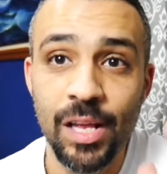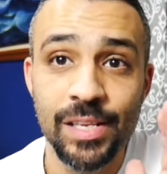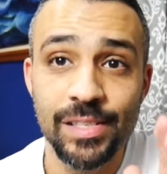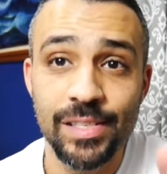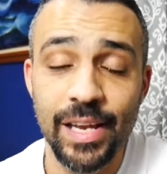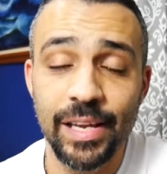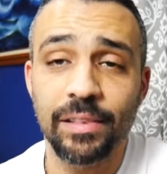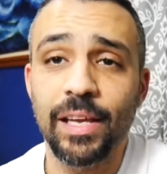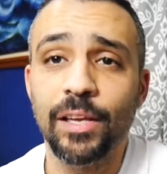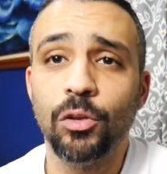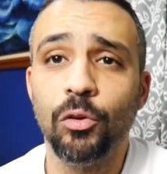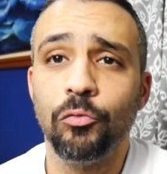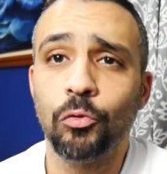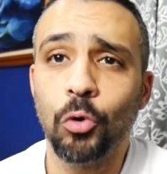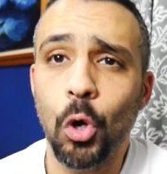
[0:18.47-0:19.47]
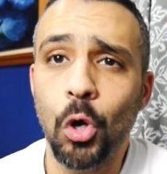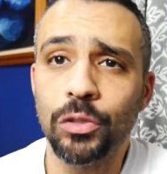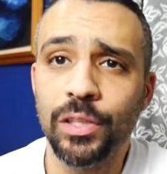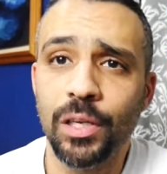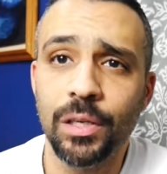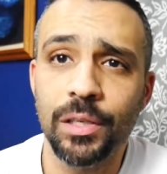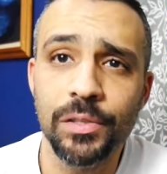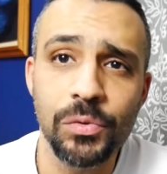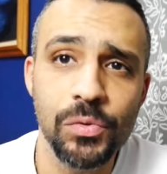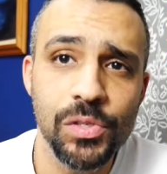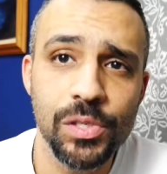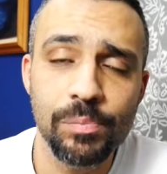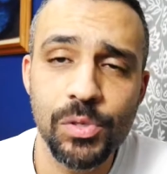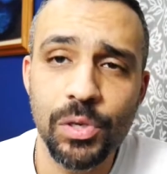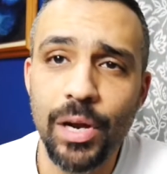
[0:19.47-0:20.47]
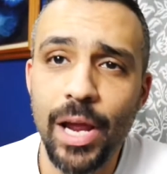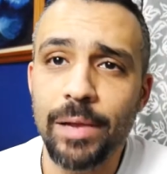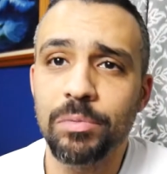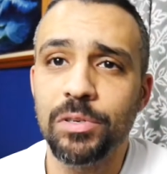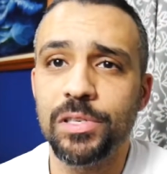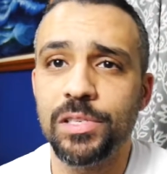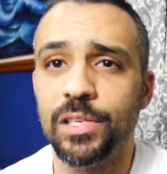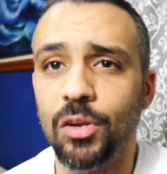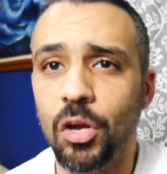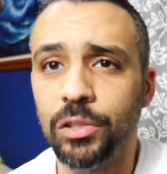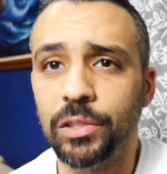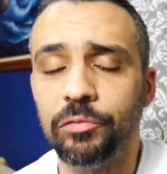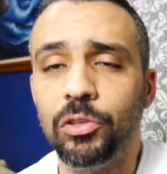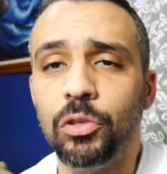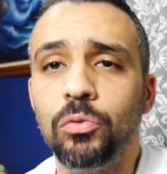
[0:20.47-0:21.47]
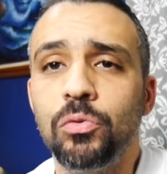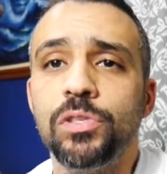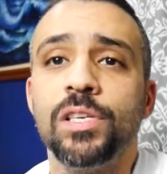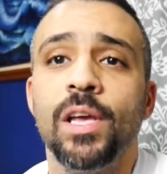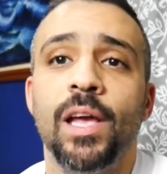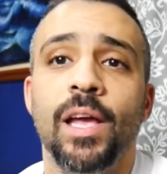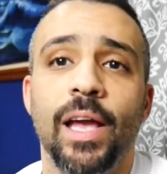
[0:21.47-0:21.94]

say thank you for all the new subscribers and all the views,